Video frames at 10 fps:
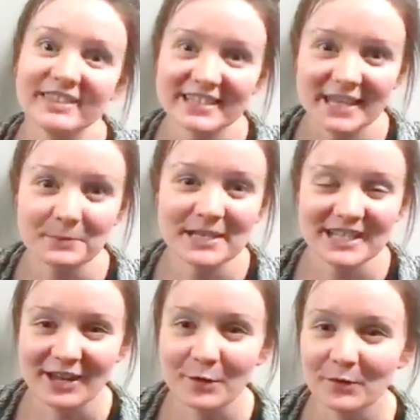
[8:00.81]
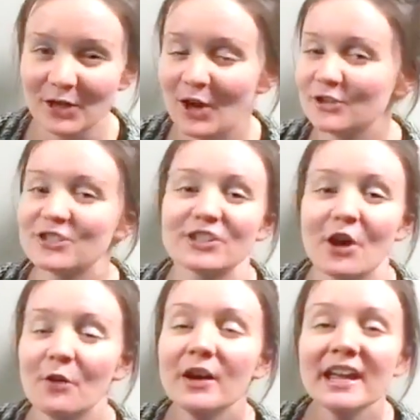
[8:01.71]
the steps as I go along.
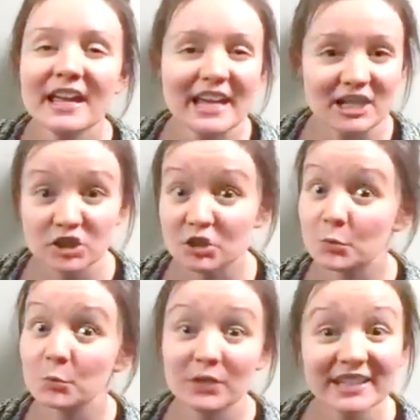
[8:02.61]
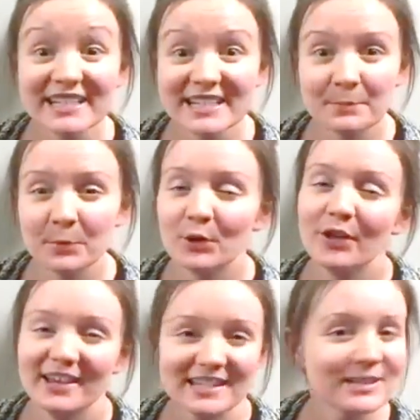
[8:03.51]
So it's just really simple
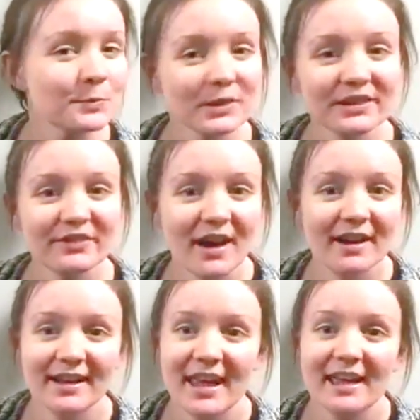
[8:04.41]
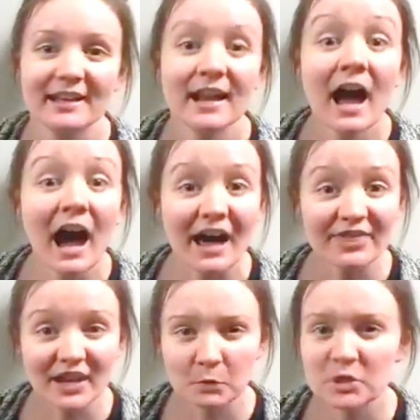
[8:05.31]
and it's really fun, and I
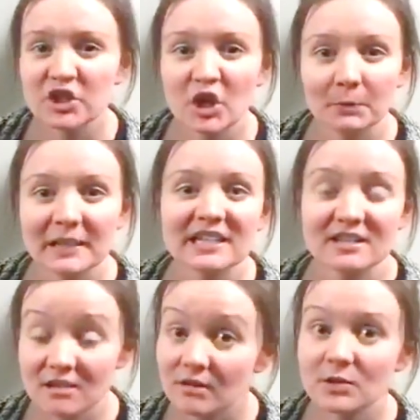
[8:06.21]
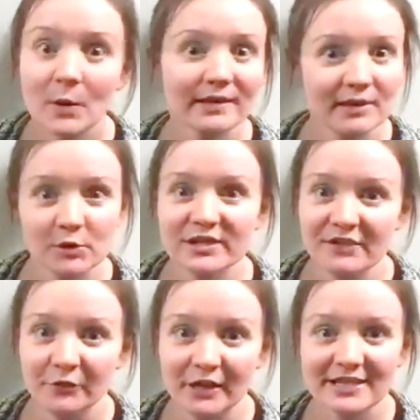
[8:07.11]
thought I would share it because it's also a little
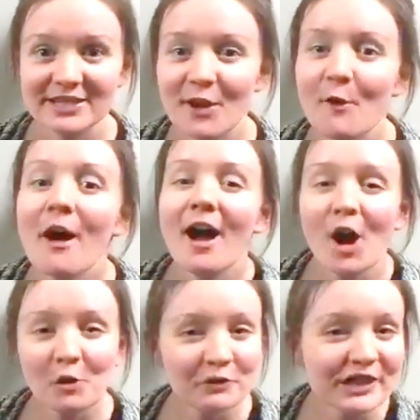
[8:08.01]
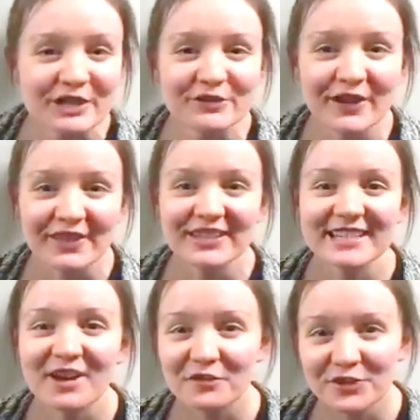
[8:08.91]
different. So hopefully you found this
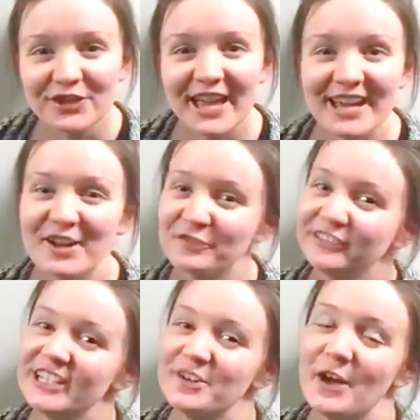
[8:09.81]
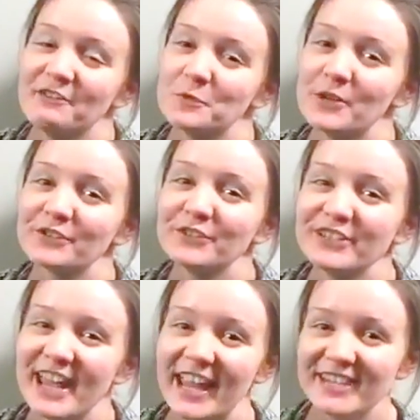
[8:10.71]
helpful, and hopefully you have a wonderful
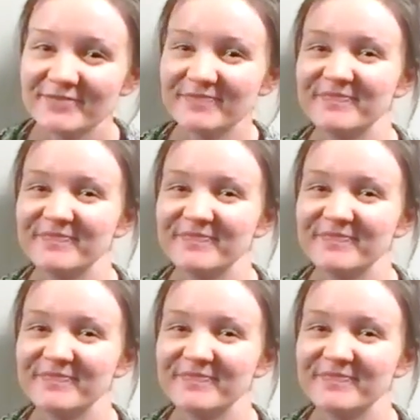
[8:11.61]
day.